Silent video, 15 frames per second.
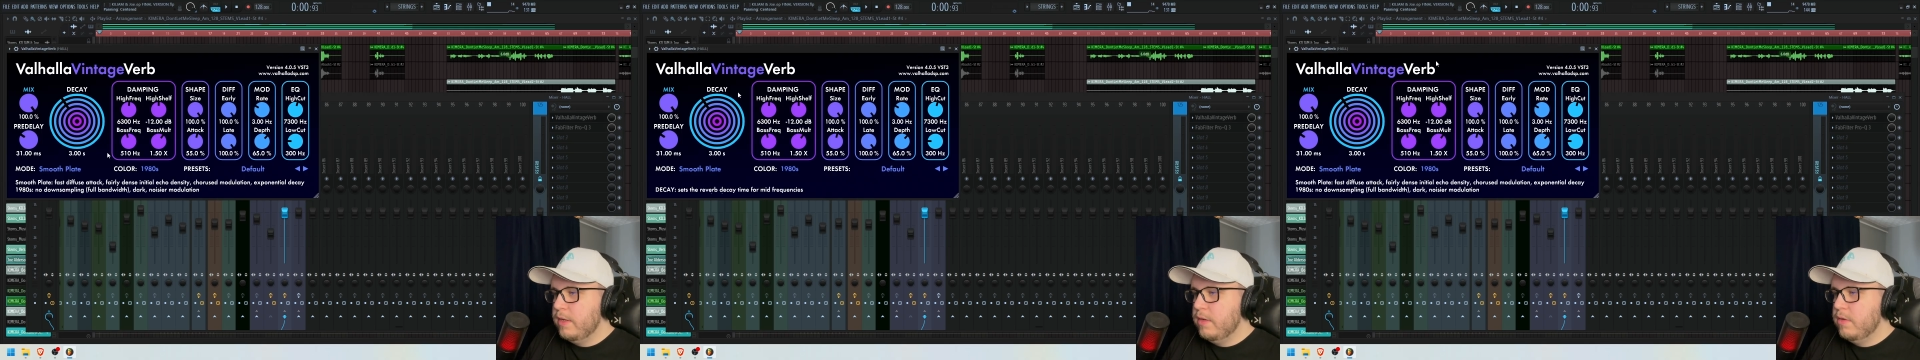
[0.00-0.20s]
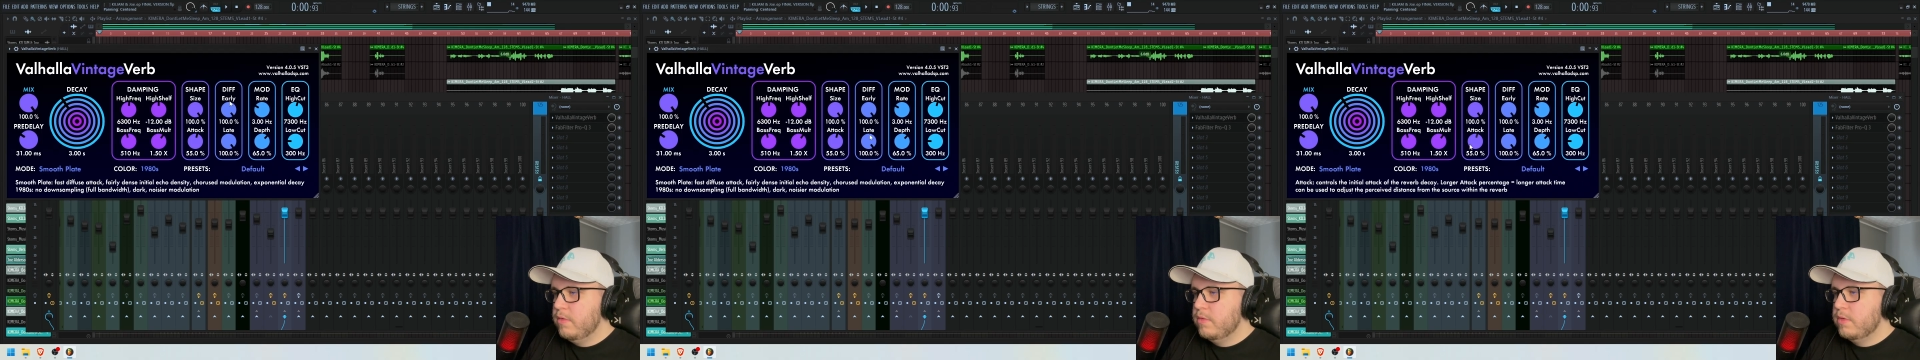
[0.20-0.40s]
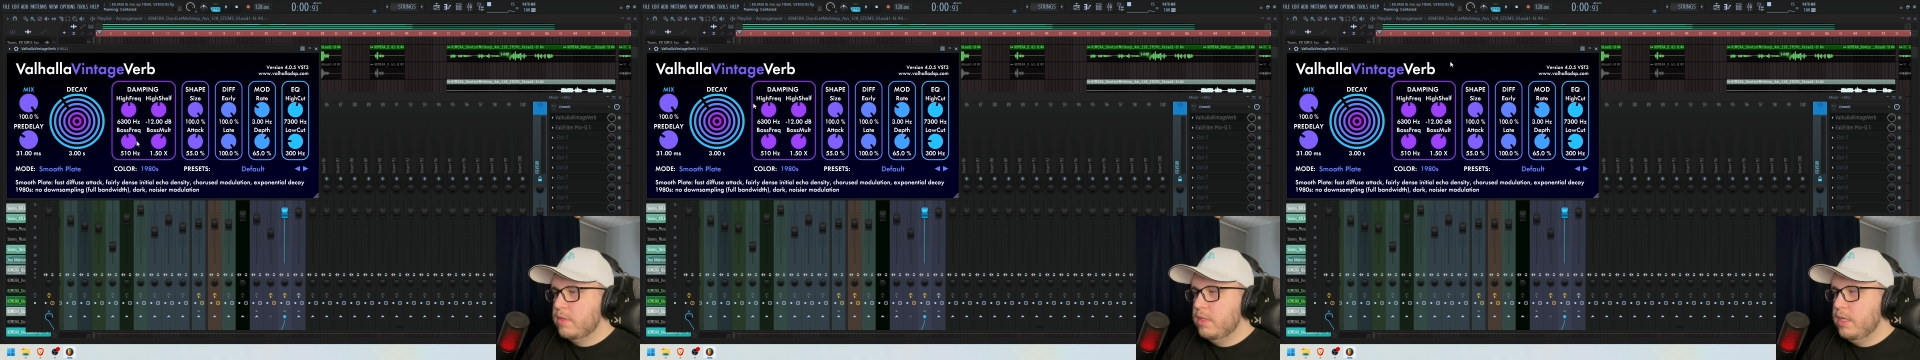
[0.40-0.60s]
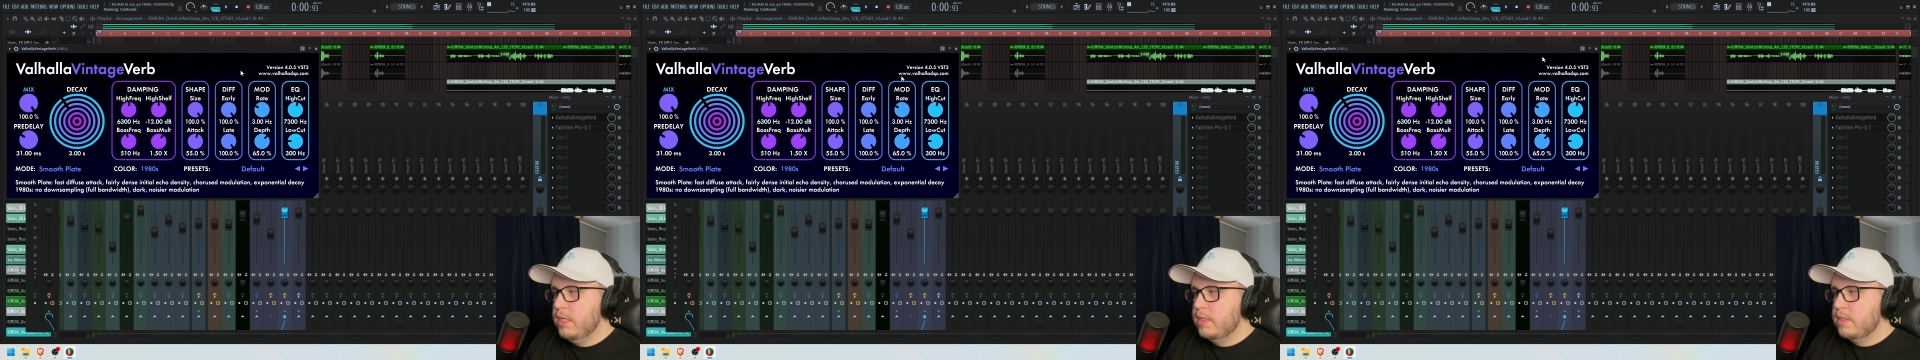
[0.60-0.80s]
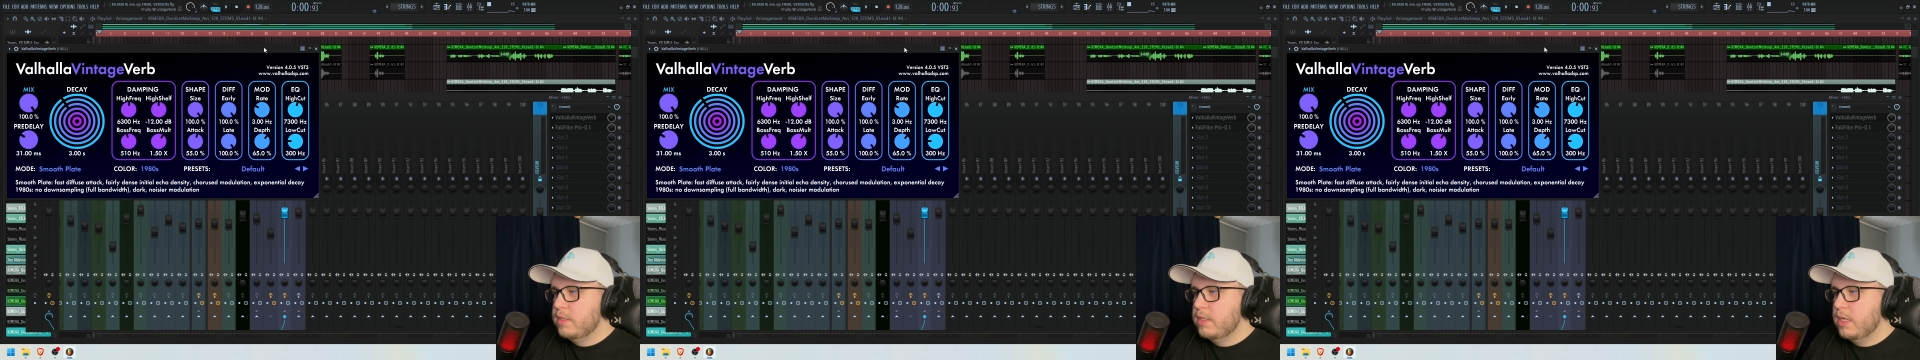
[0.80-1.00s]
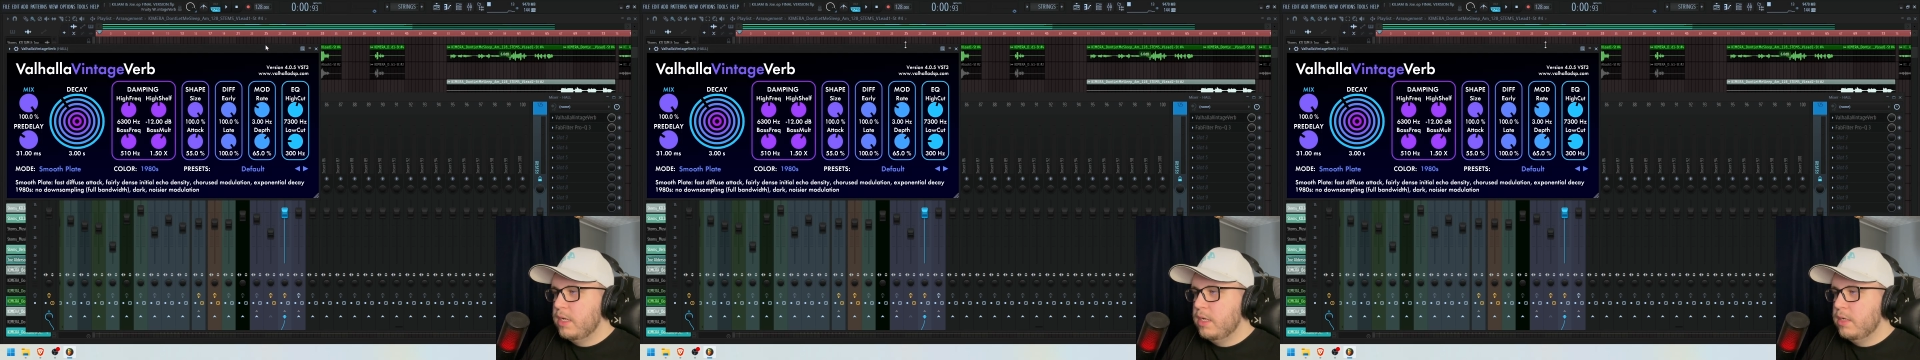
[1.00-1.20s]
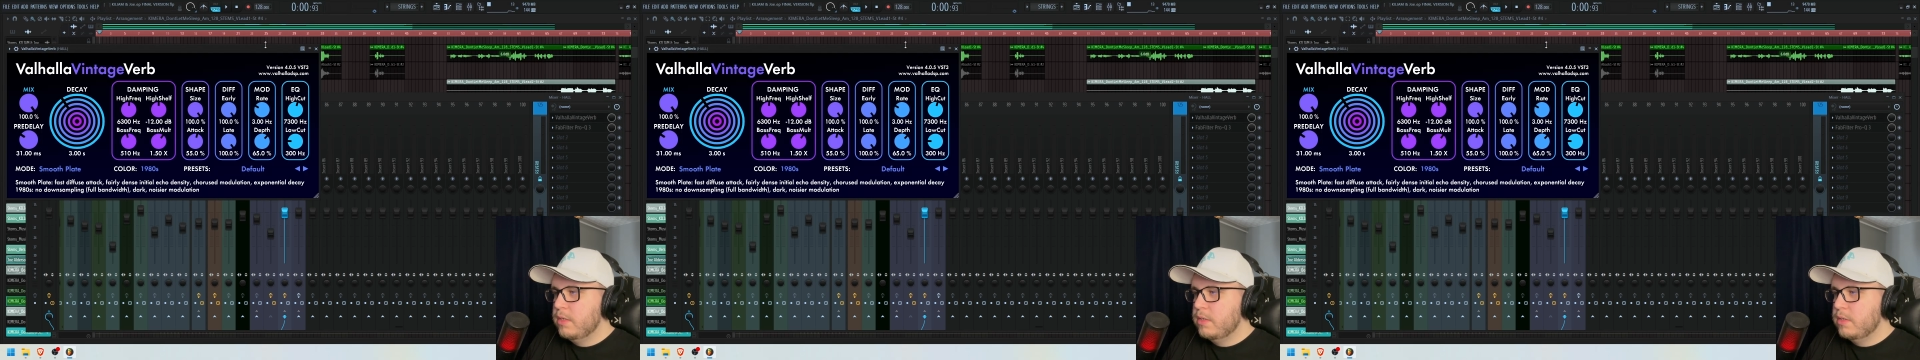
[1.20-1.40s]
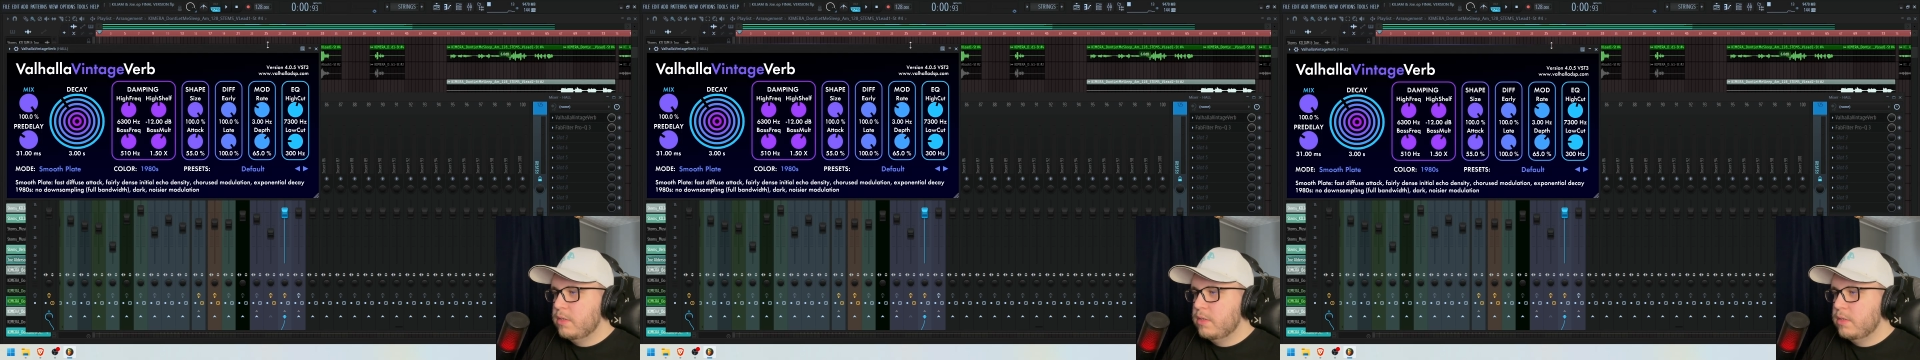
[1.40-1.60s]
use these
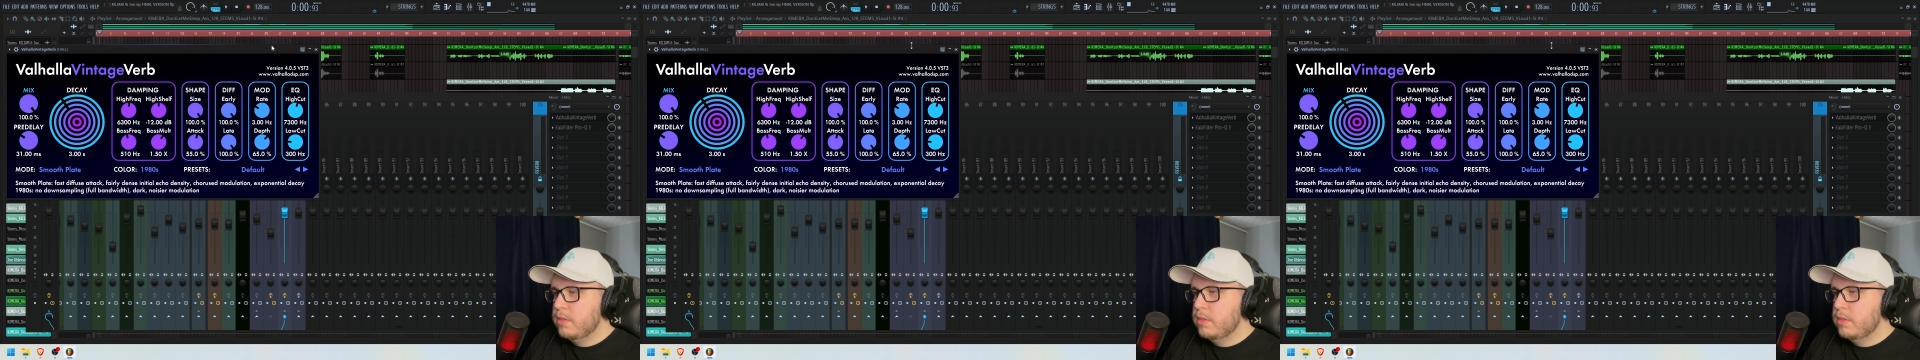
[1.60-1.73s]
settings.